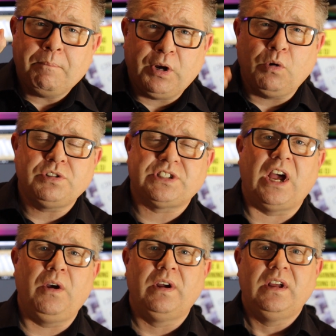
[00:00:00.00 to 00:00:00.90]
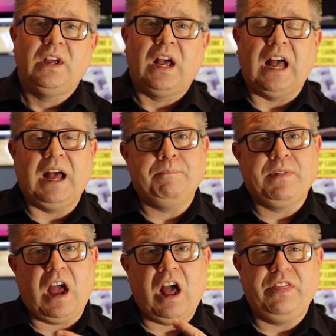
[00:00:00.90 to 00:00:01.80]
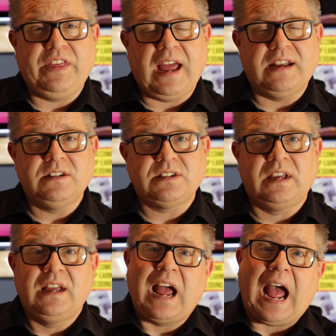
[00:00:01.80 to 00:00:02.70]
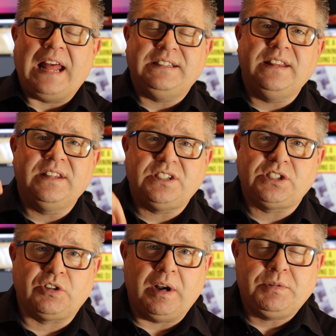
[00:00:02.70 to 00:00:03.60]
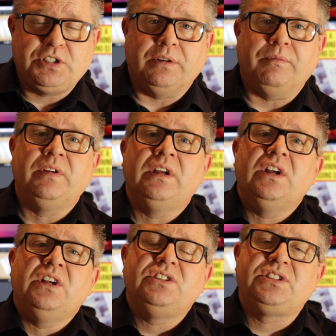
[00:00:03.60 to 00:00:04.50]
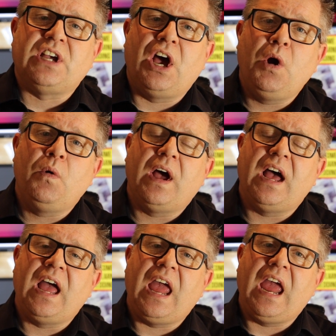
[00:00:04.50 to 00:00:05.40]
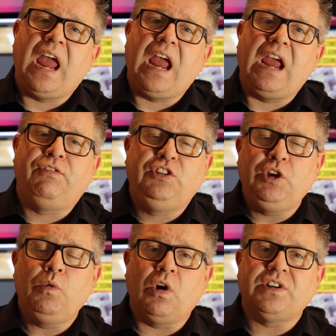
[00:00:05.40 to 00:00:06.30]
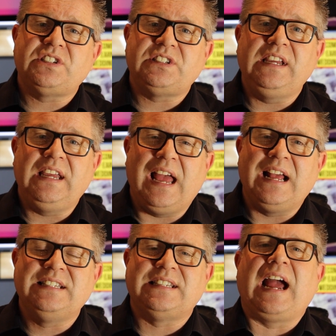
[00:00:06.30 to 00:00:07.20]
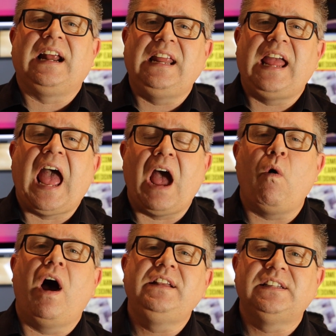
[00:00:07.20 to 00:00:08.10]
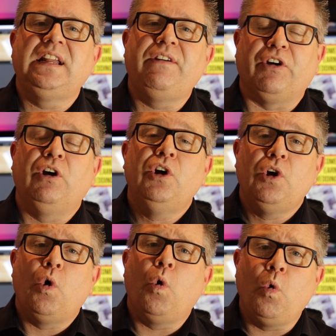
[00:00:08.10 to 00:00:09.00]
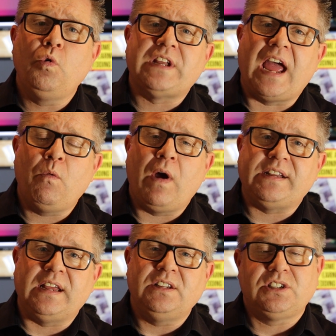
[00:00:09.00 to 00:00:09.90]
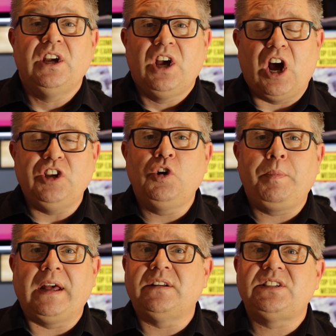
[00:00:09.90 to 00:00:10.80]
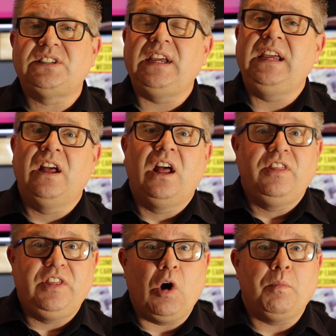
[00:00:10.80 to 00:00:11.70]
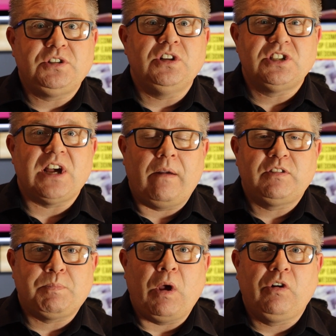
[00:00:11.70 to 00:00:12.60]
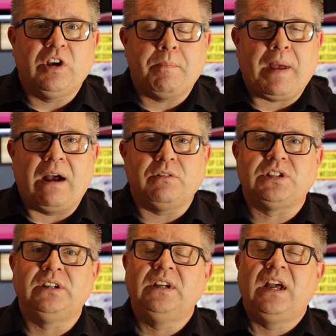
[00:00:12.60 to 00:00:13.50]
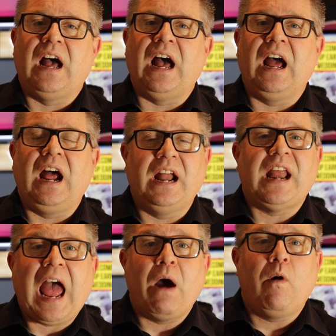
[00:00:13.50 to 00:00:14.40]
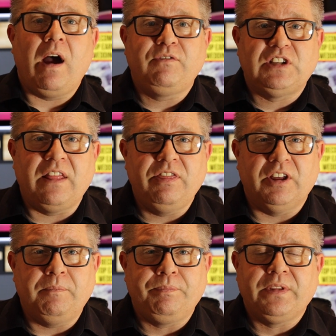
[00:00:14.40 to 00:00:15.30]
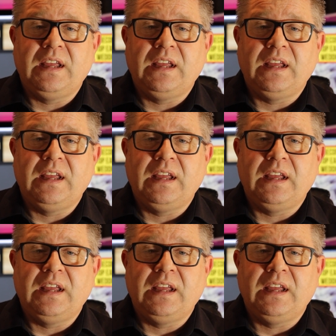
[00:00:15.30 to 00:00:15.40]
but also at the end and in the description. So if you want to see exactly how I deliver all day weddings, and you'll be able to see the options that I've spoken about and how I've done them.